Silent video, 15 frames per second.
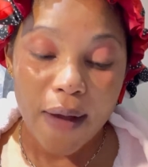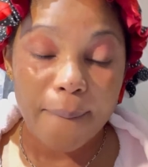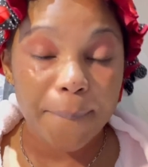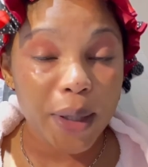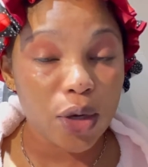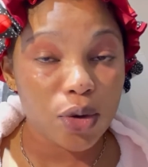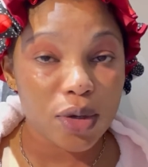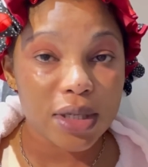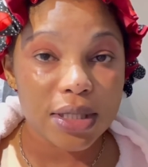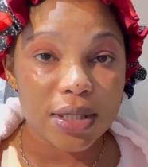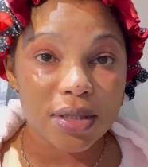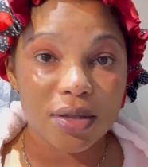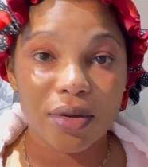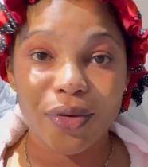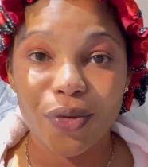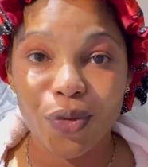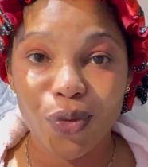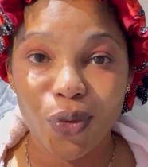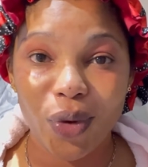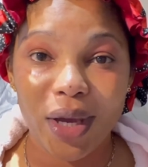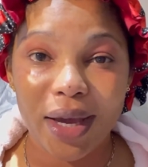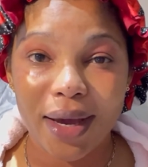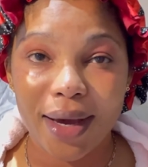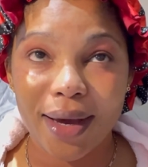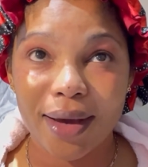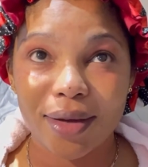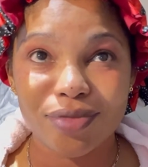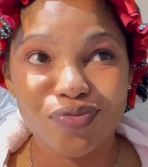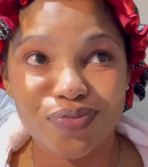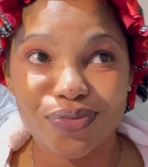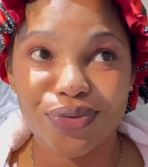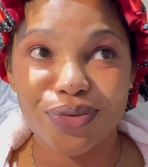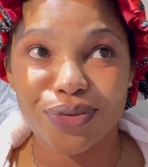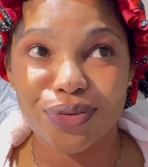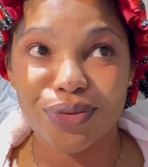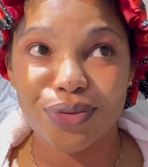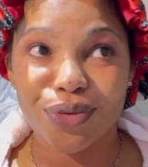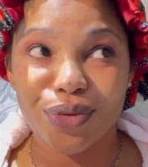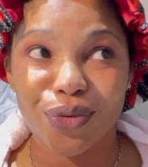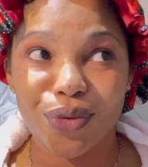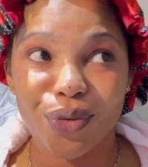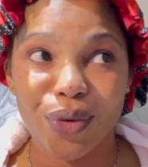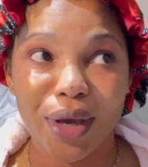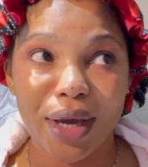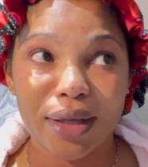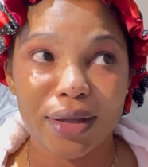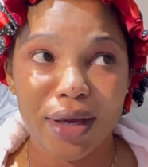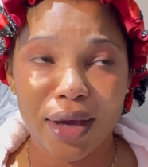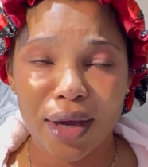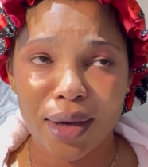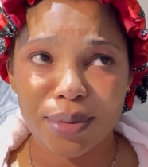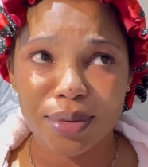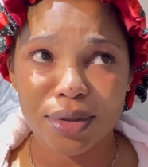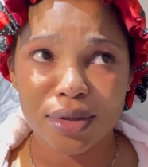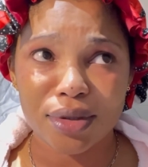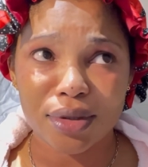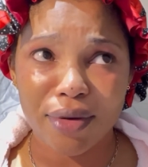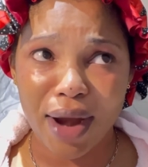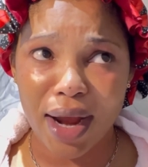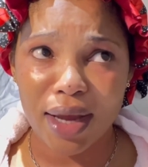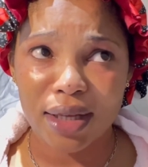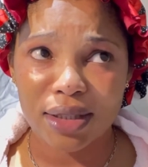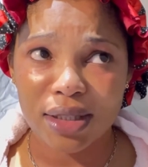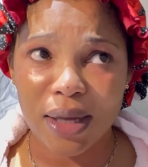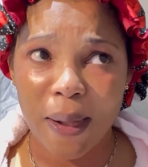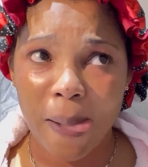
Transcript: because we are in health, right?